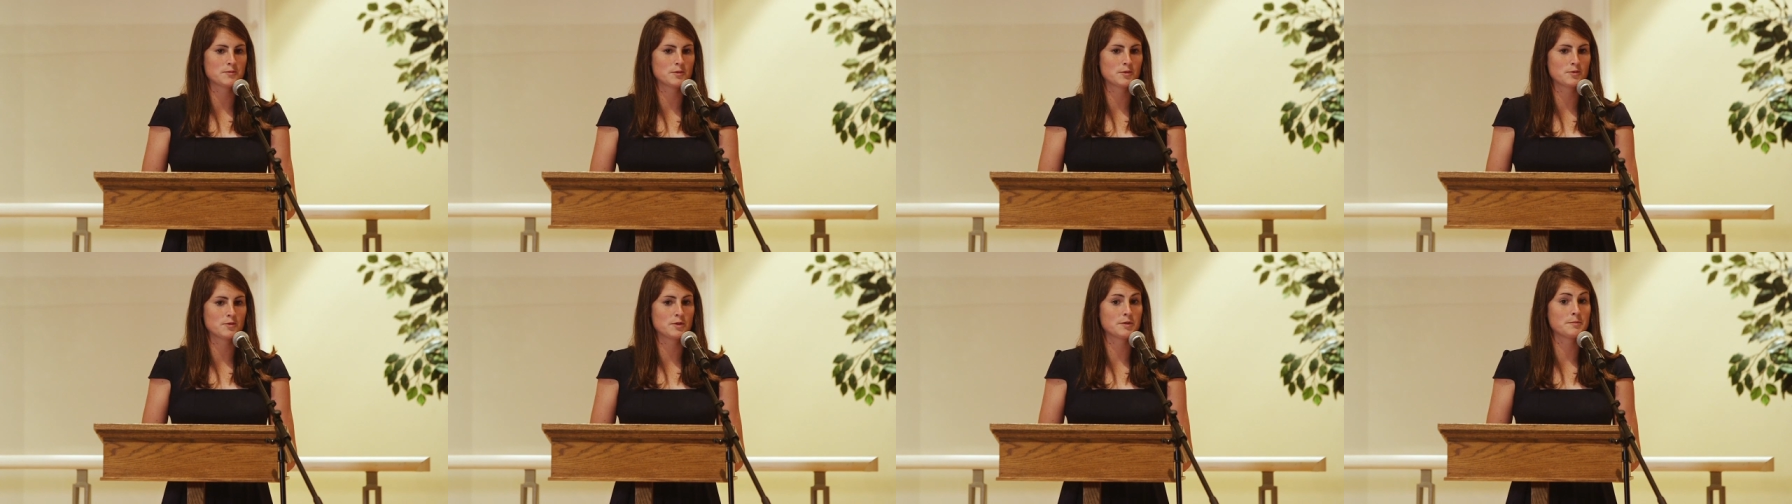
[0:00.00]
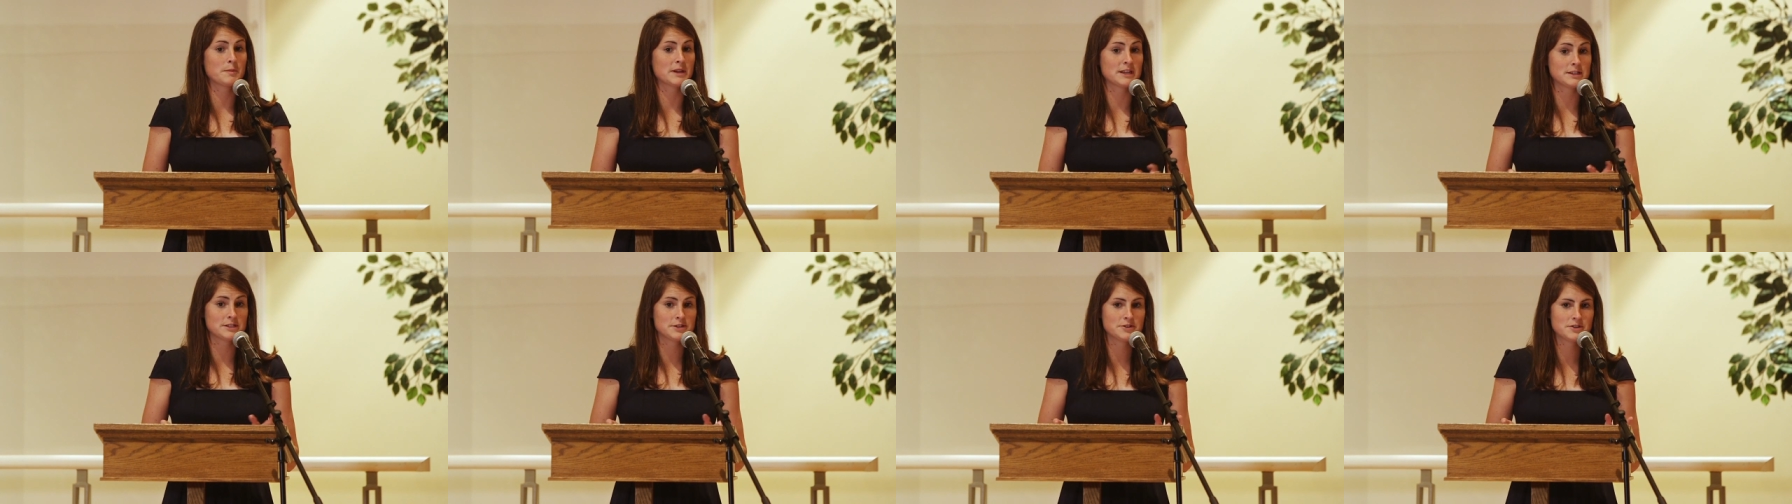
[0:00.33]
with
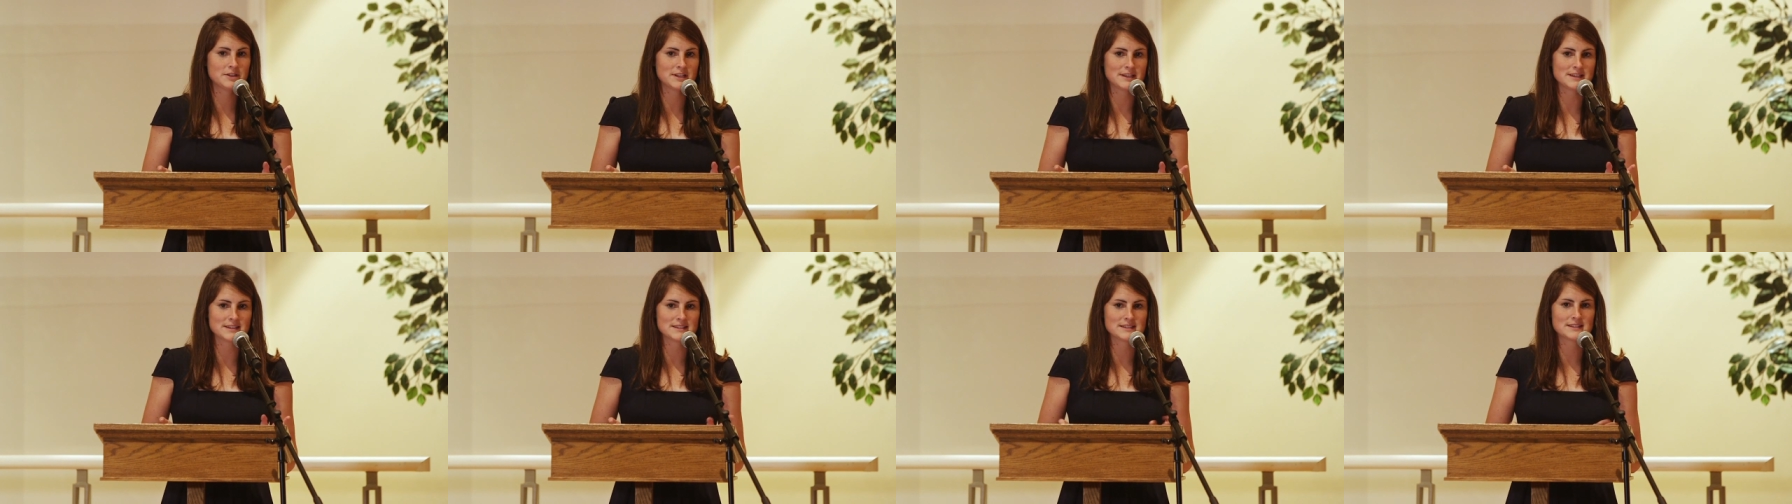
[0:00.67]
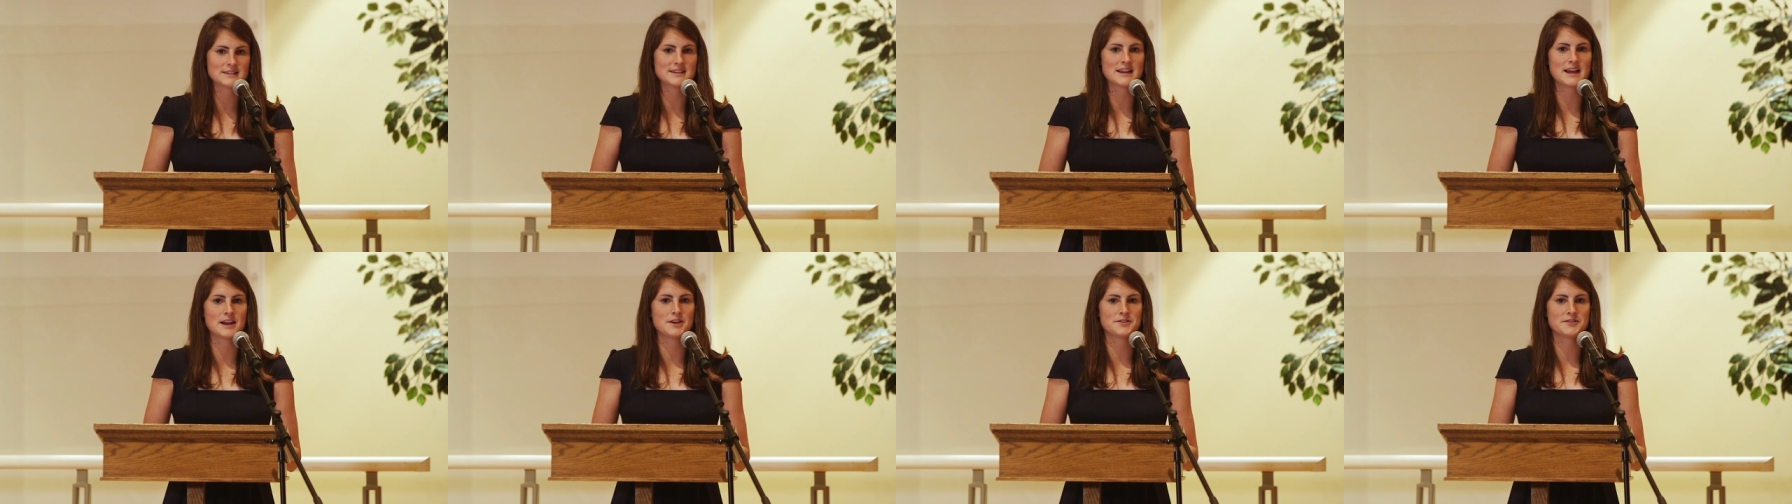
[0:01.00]
my students
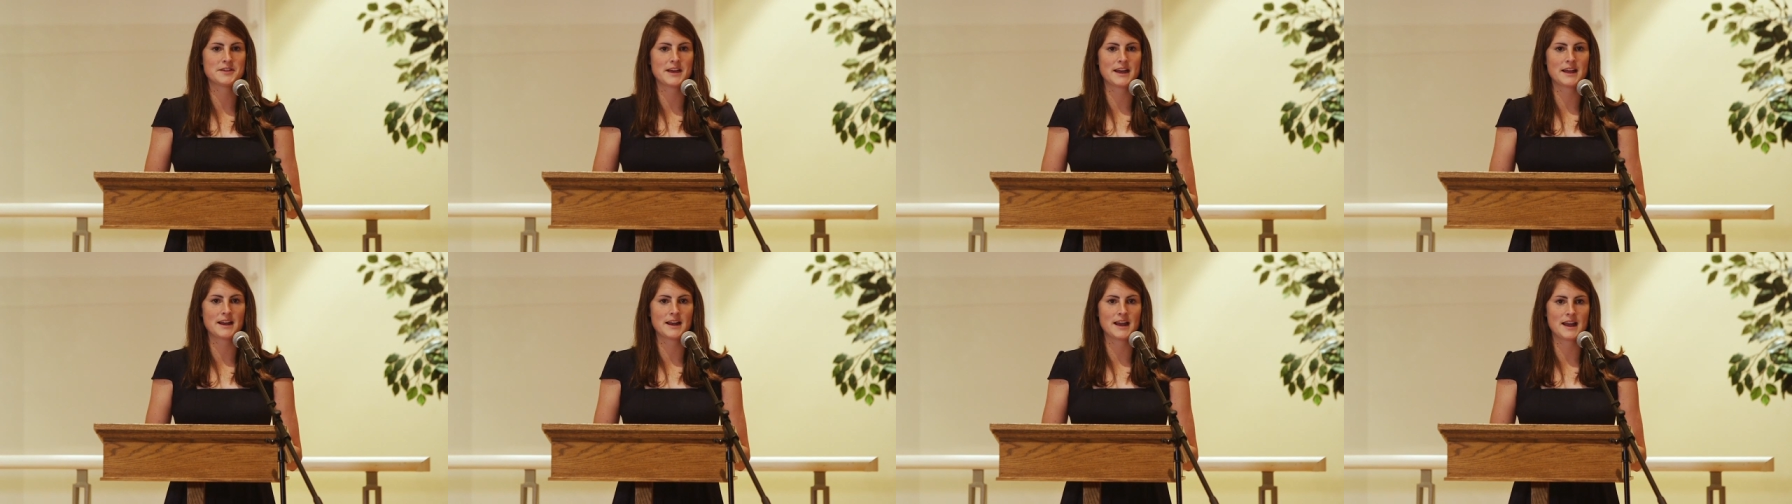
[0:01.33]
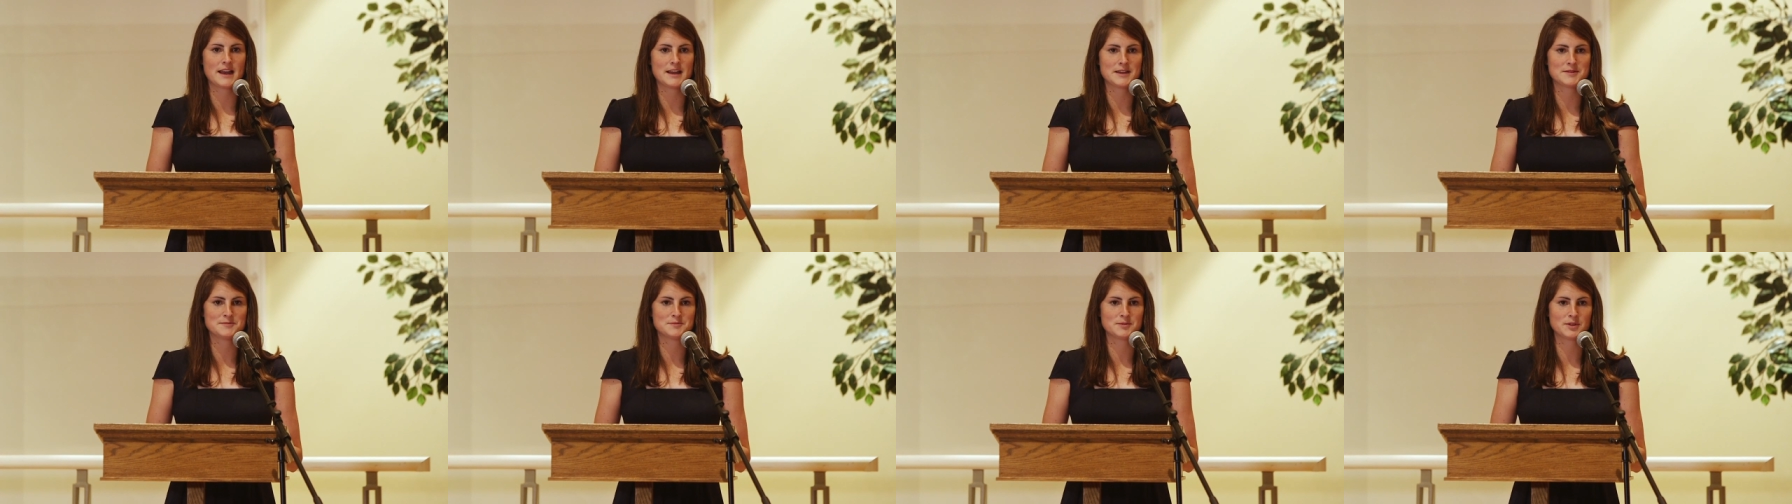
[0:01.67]
now that
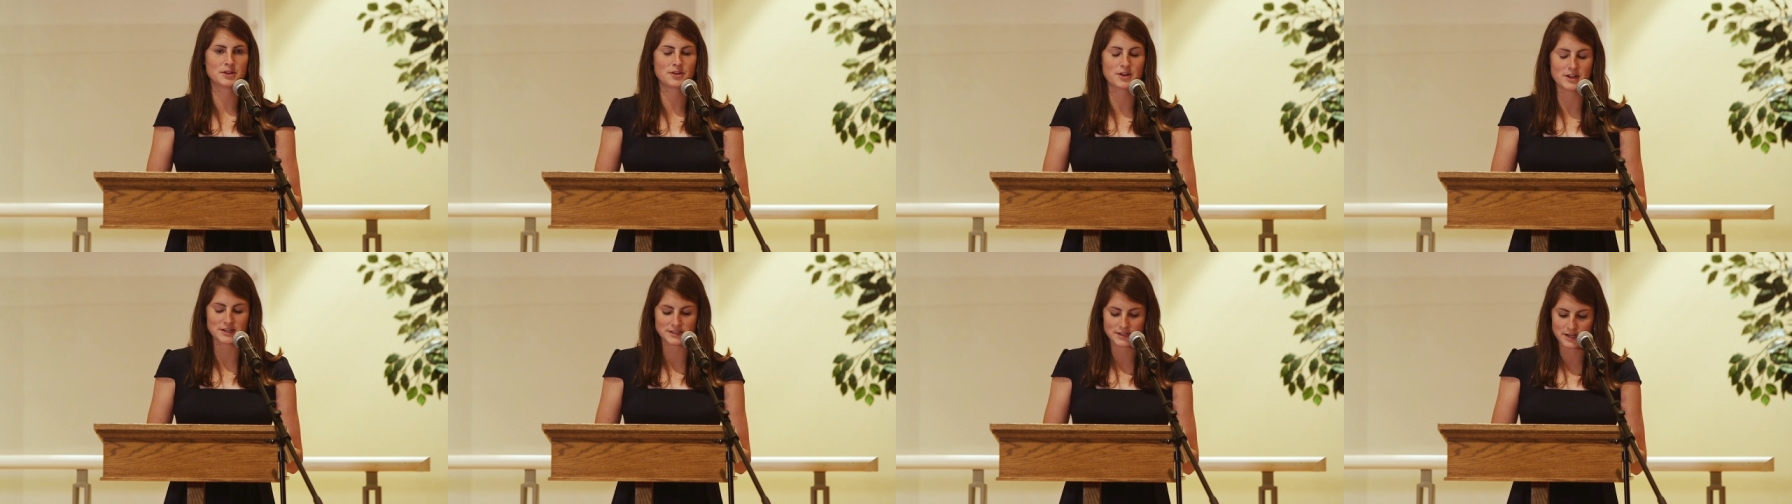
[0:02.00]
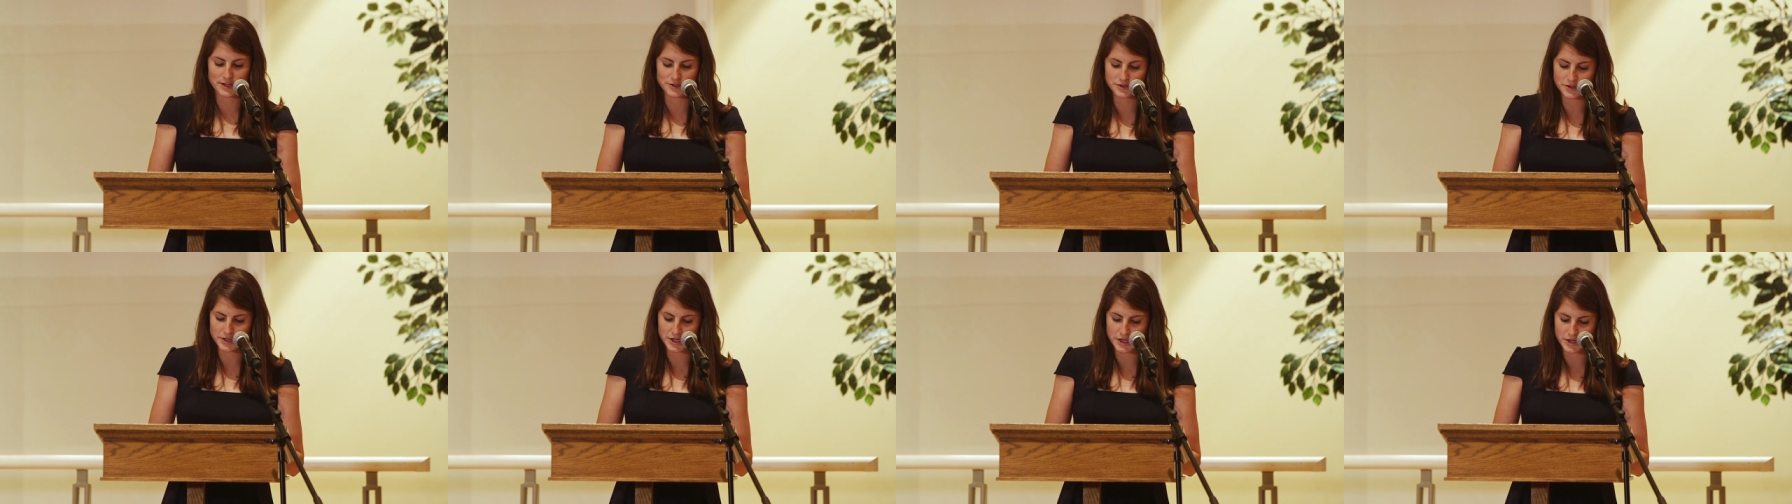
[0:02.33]
I'm the
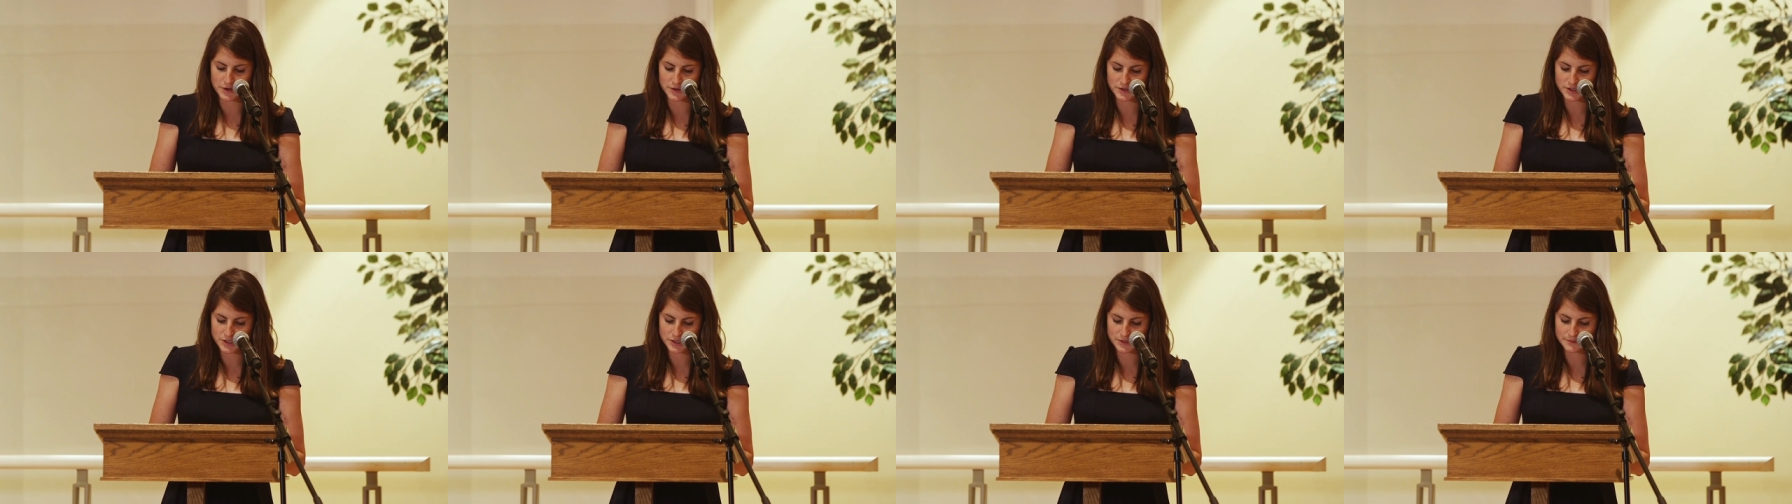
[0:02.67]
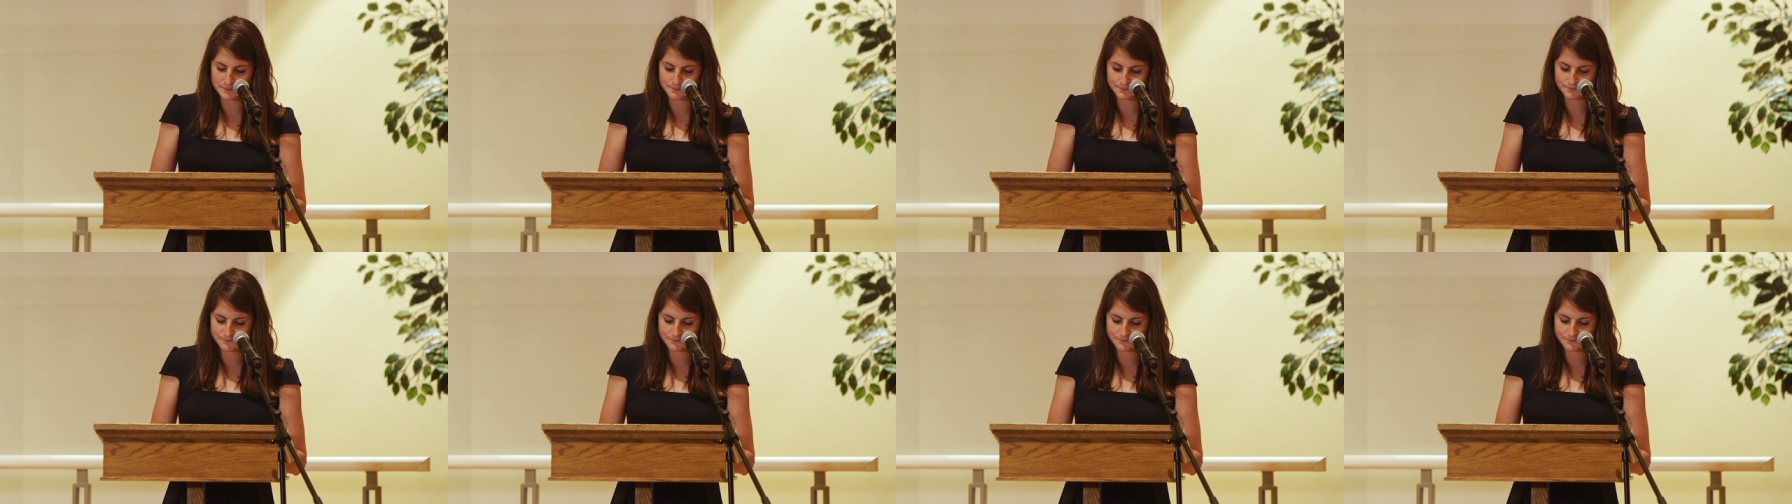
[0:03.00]
cross-country coach.